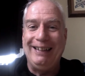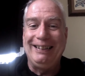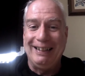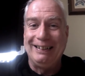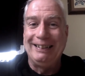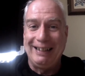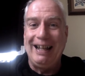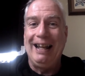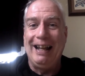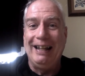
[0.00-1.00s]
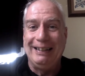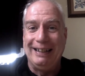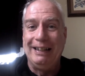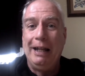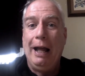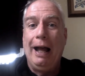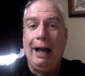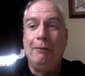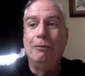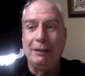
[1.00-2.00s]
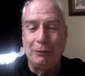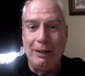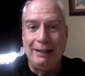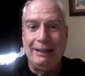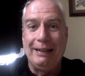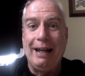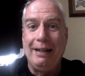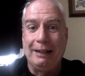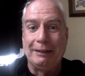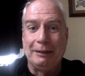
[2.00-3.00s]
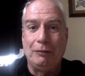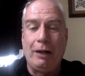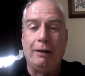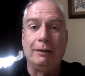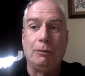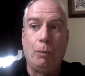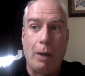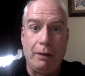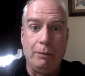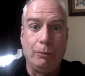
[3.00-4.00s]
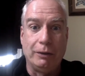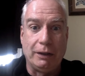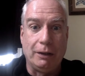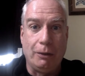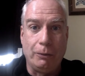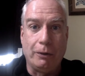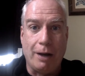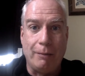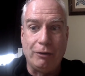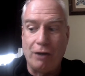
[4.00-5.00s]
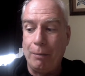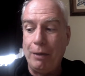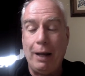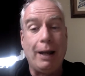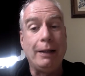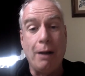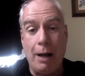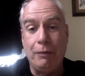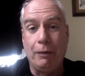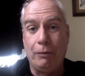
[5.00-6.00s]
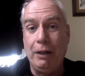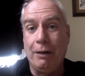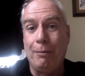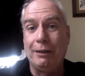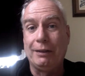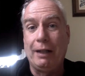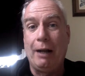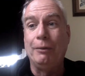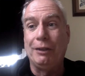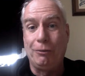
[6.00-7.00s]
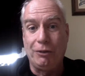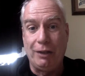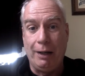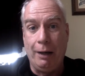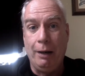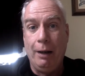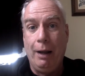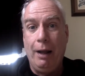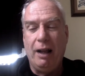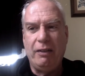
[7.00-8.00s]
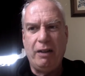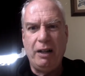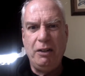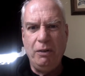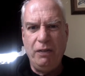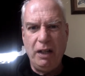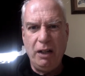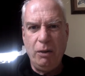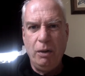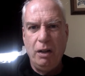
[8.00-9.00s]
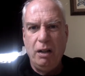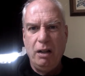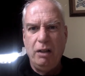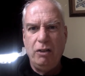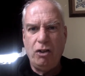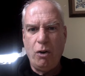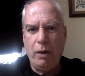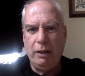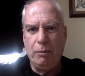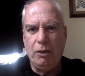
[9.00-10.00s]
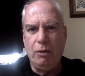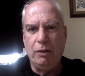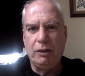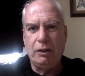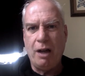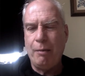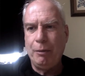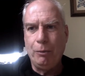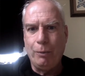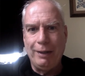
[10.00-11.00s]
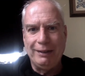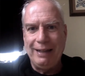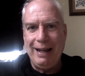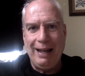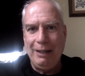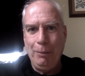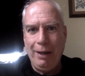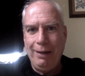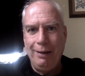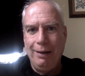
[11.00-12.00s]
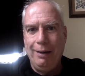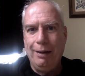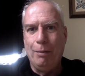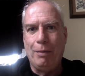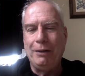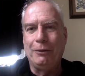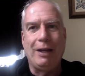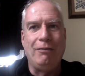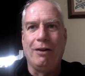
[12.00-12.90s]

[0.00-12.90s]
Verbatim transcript: I did. Today I did. I resurrected that nexus of errands, and one of them was the local comic shop. And I got the three comics that I was interested in. I thought I'd do a video showing them to you. is Comic Book Wednesday anyway. Michael K.